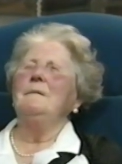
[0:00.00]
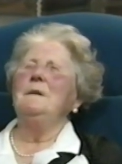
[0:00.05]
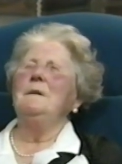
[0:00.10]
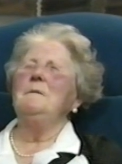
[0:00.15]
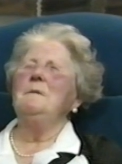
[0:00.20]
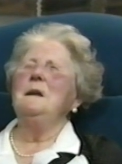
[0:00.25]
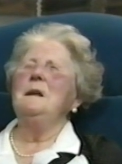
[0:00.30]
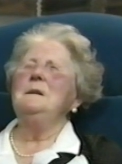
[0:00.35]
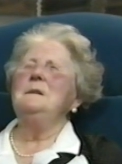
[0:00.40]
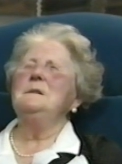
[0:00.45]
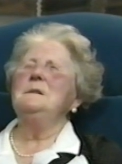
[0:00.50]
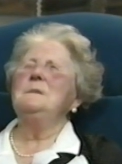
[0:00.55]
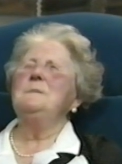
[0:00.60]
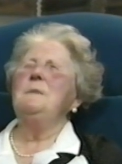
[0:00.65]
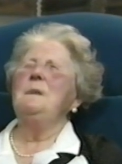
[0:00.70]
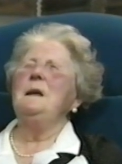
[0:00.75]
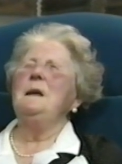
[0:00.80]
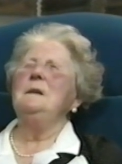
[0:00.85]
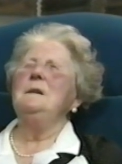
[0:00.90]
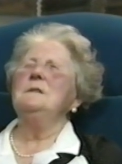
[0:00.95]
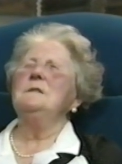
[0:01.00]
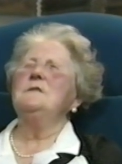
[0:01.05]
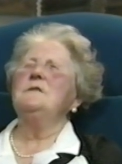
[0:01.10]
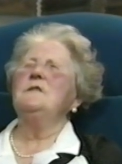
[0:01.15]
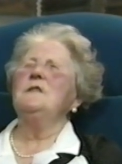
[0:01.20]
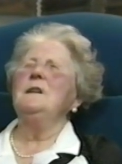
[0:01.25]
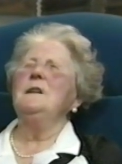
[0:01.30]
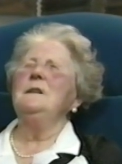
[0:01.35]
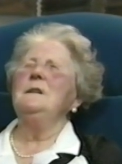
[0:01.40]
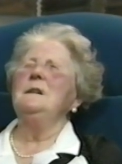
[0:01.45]
We went to Spain as
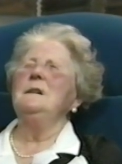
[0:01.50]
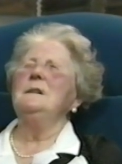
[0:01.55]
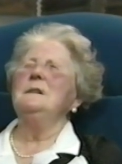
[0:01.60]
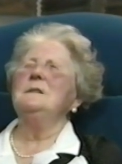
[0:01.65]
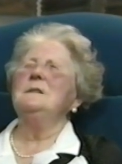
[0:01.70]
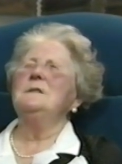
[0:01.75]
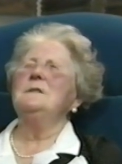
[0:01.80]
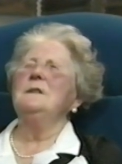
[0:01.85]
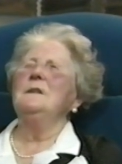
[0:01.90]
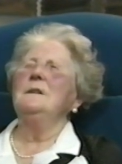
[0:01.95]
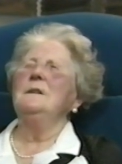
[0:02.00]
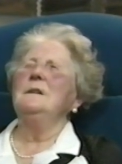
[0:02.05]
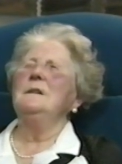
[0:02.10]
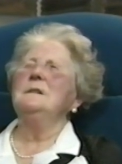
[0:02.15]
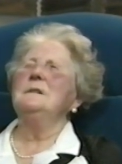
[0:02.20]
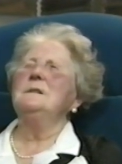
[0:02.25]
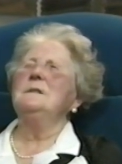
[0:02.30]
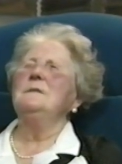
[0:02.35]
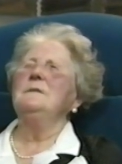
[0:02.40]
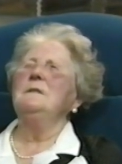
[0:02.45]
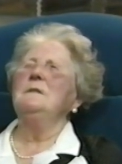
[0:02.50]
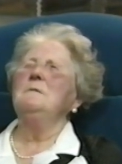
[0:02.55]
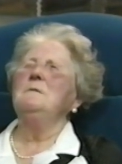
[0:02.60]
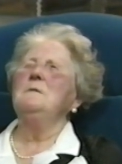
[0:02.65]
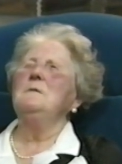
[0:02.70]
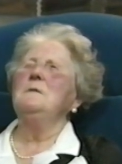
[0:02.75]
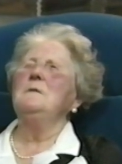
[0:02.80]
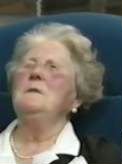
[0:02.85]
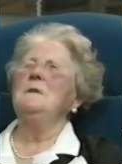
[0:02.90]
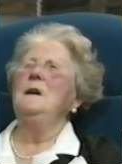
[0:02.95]
journalists during the Civil
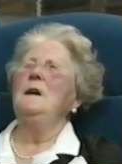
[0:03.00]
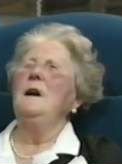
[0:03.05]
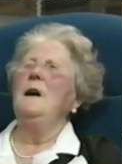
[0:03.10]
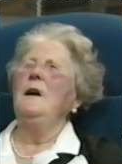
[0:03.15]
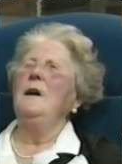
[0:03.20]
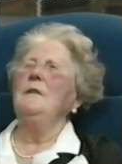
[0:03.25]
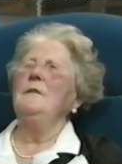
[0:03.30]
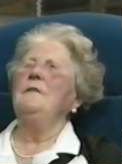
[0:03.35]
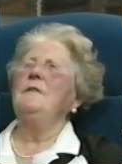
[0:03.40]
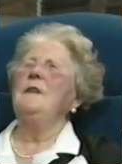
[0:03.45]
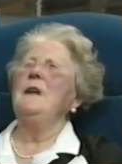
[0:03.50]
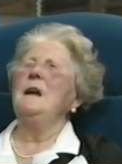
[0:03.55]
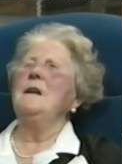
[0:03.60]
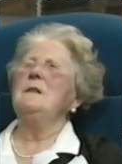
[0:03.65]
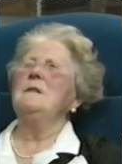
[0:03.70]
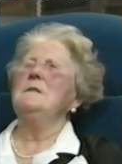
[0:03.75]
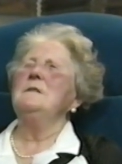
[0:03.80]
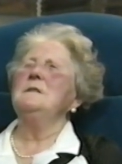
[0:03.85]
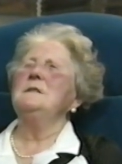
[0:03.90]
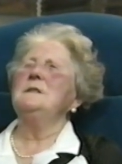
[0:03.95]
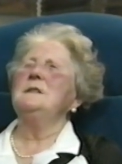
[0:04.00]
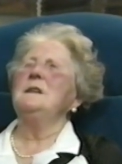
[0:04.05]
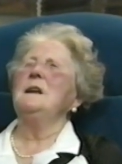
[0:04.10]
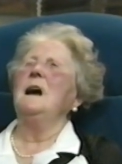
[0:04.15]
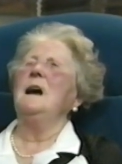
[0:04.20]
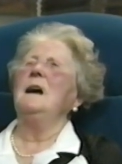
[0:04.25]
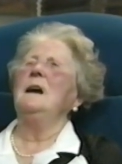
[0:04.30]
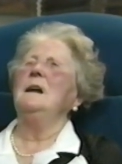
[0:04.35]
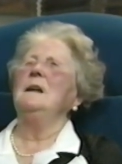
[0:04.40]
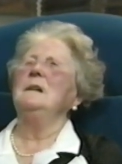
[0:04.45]
War, on Franco's
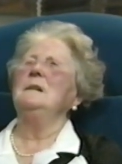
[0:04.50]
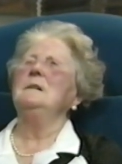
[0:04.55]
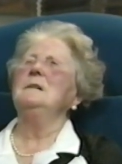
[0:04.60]
side.